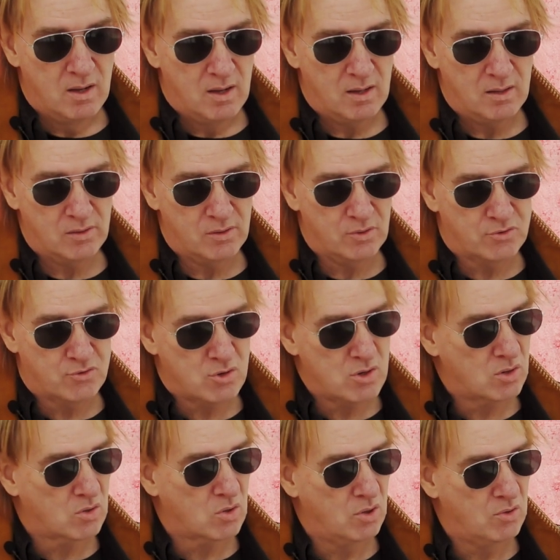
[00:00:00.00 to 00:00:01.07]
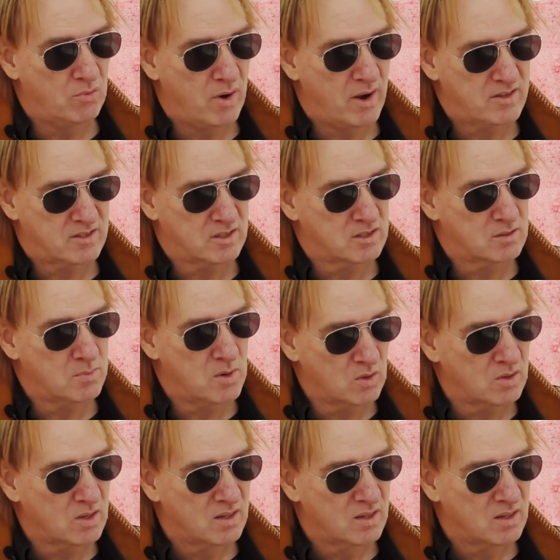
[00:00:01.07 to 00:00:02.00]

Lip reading: little trio called Rising Smoke.